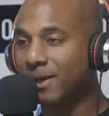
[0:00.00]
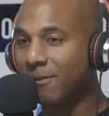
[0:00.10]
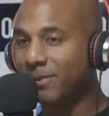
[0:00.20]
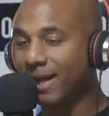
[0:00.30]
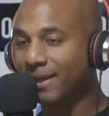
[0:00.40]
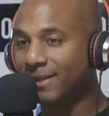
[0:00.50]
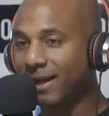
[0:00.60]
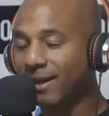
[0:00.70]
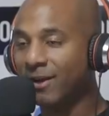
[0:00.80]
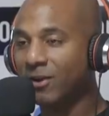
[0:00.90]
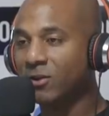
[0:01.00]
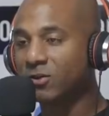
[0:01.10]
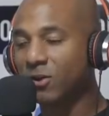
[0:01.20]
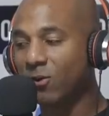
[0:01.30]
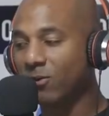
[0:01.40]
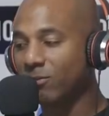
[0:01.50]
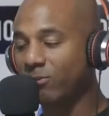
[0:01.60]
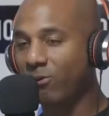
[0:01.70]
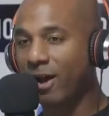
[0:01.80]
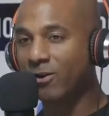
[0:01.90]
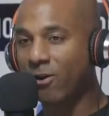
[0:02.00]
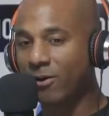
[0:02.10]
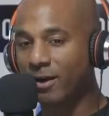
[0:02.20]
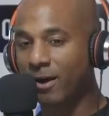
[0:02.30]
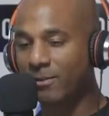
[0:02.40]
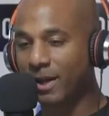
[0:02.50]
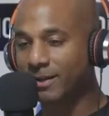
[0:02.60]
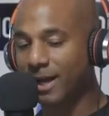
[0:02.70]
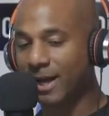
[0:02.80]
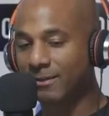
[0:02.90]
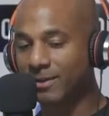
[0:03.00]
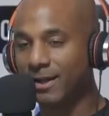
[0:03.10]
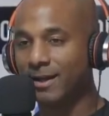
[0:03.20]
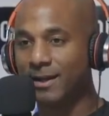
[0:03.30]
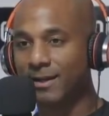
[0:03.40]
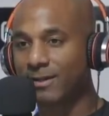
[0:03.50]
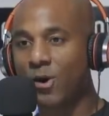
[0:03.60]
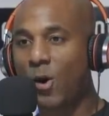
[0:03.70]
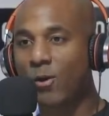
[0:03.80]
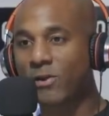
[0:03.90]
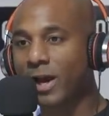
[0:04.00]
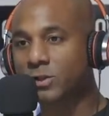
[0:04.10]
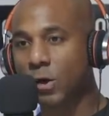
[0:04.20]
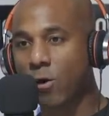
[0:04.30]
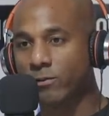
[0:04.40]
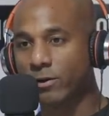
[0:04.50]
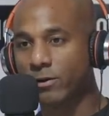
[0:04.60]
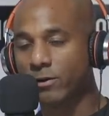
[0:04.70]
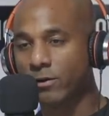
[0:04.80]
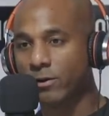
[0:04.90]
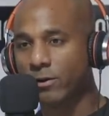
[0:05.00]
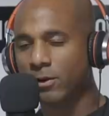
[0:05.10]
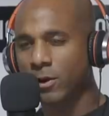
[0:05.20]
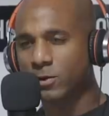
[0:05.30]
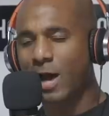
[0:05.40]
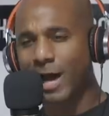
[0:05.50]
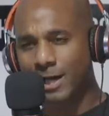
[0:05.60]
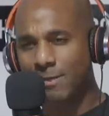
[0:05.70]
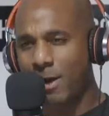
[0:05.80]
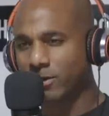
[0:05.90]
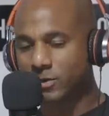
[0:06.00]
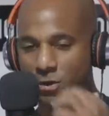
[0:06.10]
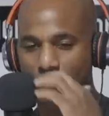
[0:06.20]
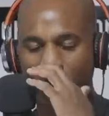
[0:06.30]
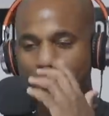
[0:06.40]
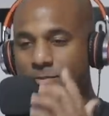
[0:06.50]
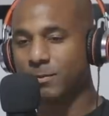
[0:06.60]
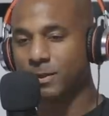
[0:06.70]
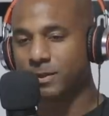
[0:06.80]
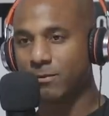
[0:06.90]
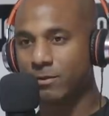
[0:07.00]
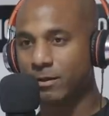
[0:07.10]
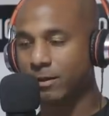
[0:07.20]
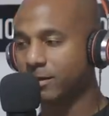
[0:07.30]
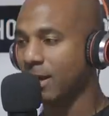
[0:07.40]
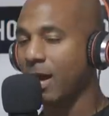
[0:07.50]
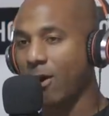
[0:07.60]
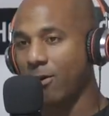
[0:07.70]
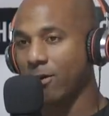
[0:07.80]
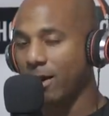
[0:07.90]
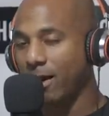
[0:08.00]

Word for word: me up and everything. So before I know it, I'm like, damn, the whole thing is over. So I come out the joint. I, myself, about, listen, I, come up